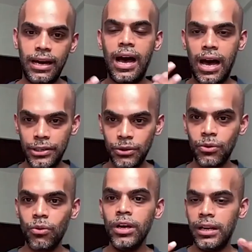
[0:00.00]
are you
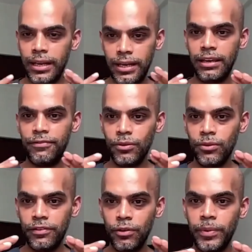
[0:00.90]
go like if
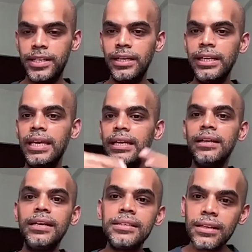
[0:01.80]
you basically
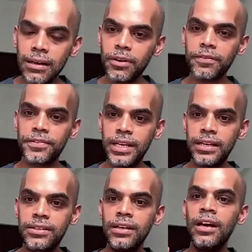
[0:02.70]
increase the number of
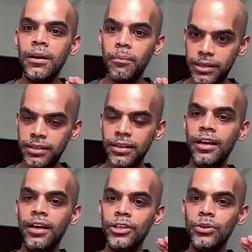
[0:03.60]
seats, but
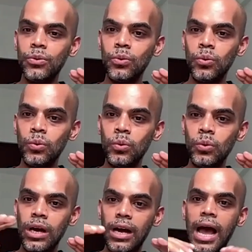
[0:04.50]
you
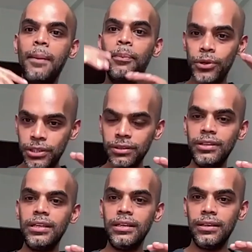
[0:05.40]
apportion
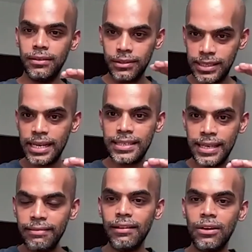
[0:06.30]
the seats
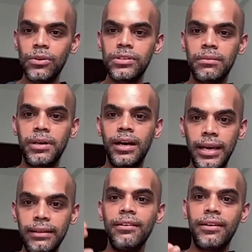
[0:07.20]
in the Lok Sabha
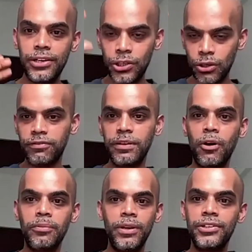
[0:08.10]
in the ratio of the
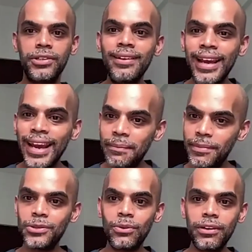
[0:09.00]
population, it
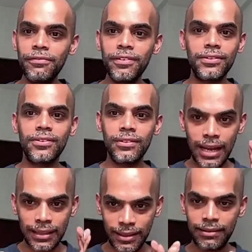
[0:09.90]
makes no difference.
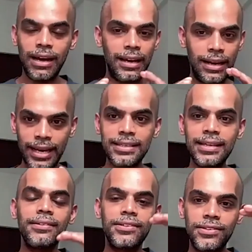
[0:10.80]
At the like I
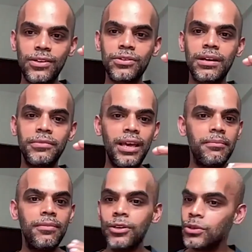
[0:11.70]
said, it's a zero-sum game.
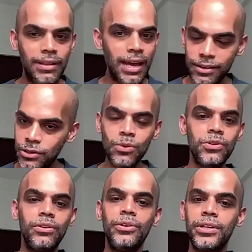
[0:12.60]
So that is no
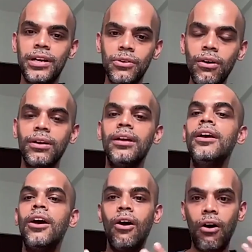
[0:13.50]
solution at all.
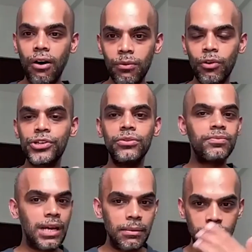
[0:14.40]
Or what
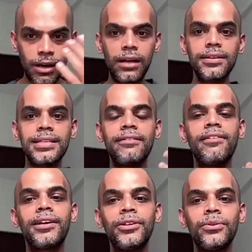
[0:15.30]
some others have
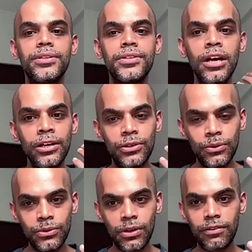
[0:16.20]
argued is
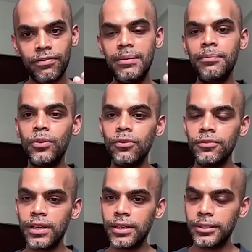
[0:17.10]
to sort of improve
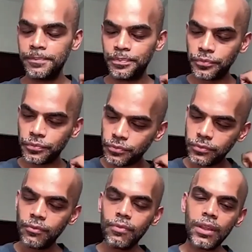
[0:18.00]
the
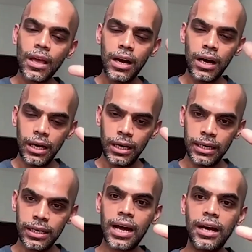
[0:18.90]

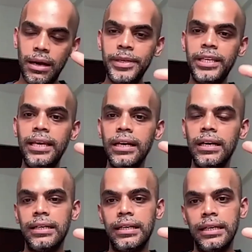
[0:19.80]
I mean,
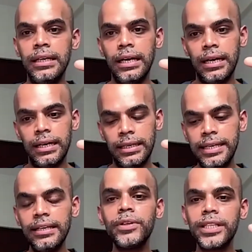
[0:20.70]

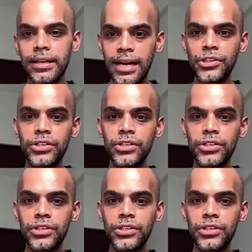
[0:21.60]
tinker with the Rajya